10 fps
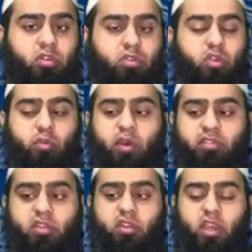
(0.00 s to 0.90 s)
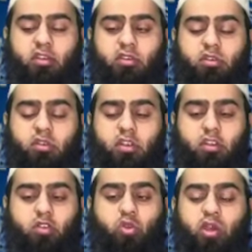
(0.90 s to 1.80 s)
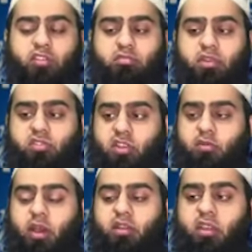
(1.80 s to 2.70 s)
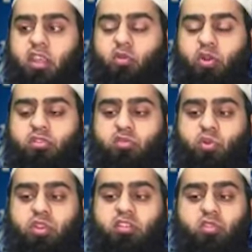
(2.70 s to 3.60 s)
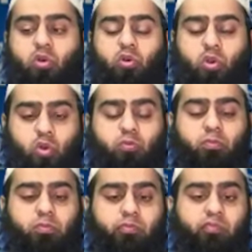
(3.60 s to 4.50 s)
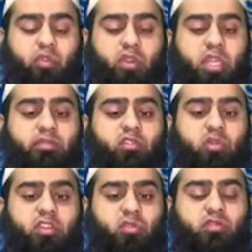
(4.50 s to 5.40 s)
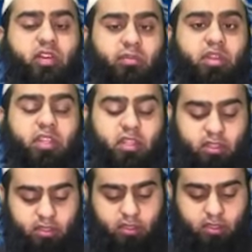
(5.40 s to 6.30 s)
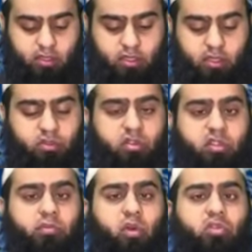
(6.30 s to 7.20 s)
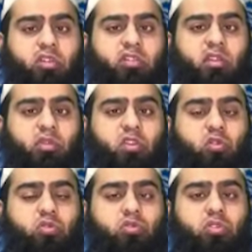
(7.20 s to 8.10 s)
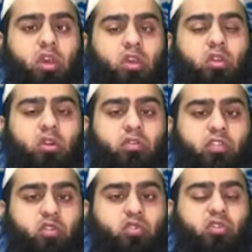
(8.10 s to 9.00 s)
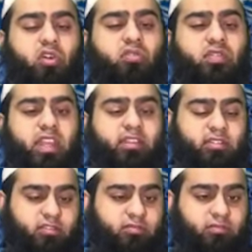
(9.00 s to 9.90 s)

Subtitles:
So a person can do as much ibadah he wants within his own home, even with his own family. So it's important that we don't confuse or conflate